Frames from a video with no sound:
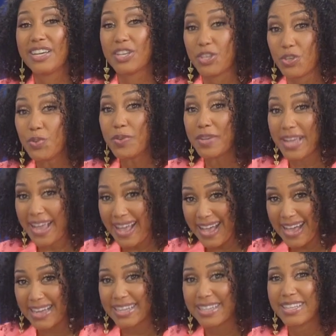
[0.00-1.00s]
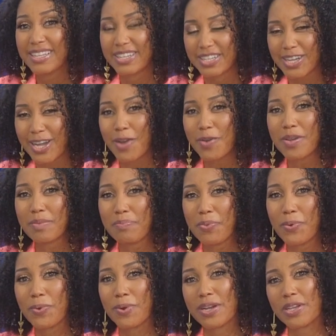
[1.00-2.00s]
You can now
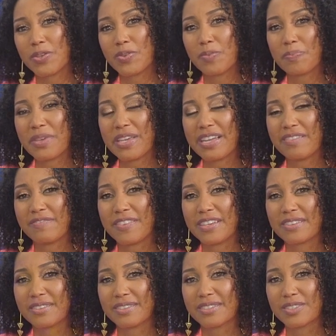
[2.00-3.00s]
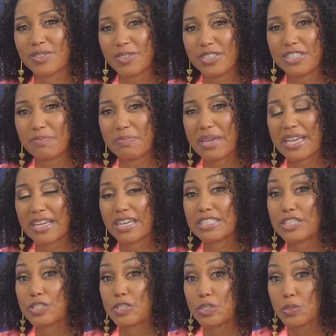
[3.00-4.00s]
import European vehicles to
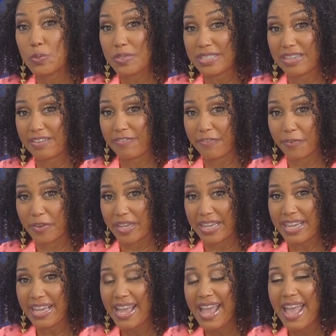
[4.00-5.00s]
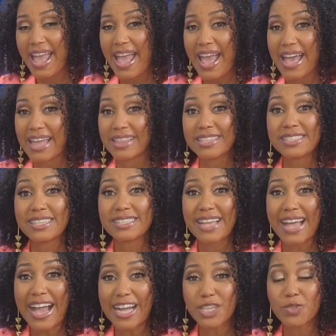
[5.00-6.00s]
Jamaica duty-free, and this has
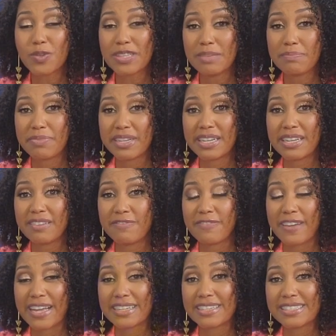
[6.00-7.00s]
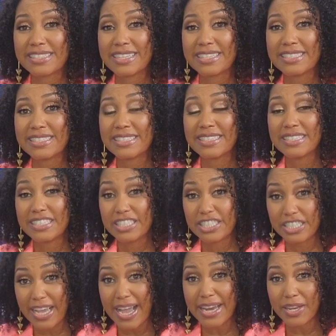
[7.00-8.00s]
actually been in effect since
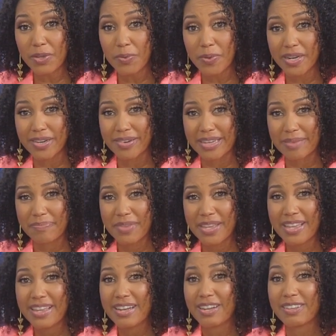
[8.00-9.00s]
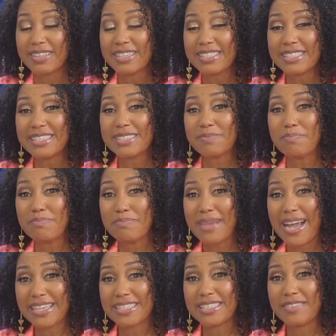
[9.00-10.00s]
January. Now, this is
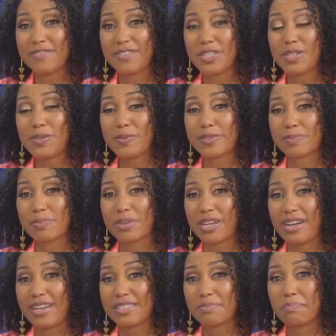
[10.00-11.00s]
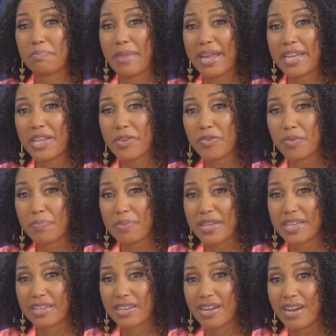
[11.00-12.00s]
massive news because many
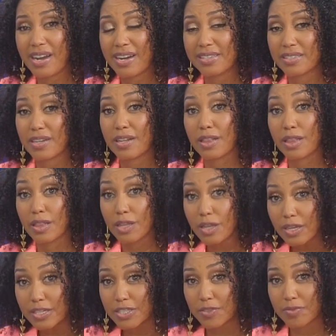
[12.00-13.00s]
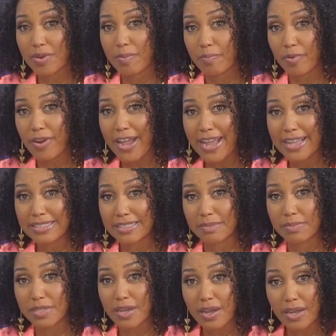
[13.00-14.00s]
European cars are luxury brands.
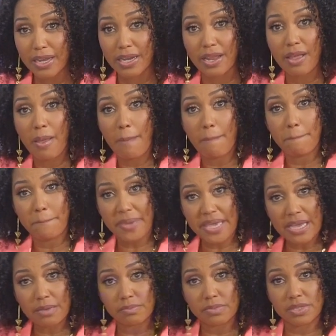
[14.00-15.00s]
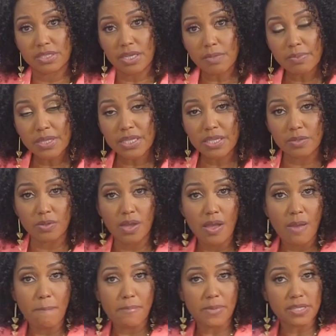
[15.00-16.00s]
I'm talking BMW,
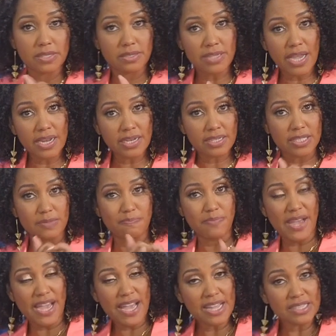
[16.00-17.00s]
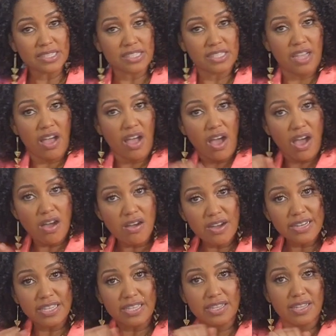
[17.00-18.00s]
Mercedes-Benz, your
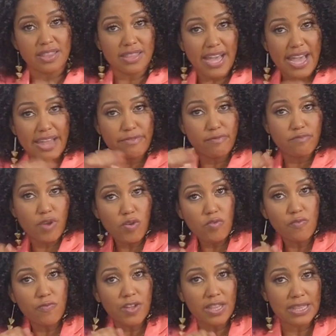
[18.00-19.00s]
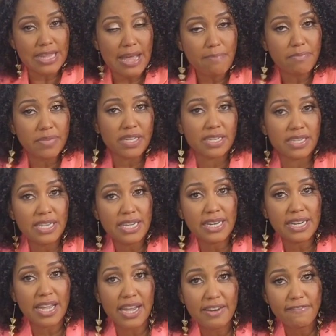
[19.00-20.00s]
Audi, your Land Rover,
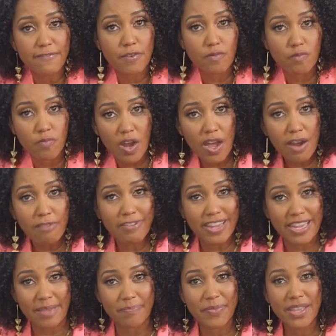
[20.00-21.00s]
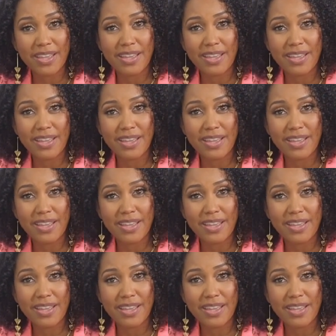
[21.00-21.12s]
Lamborghini, and Ferrari.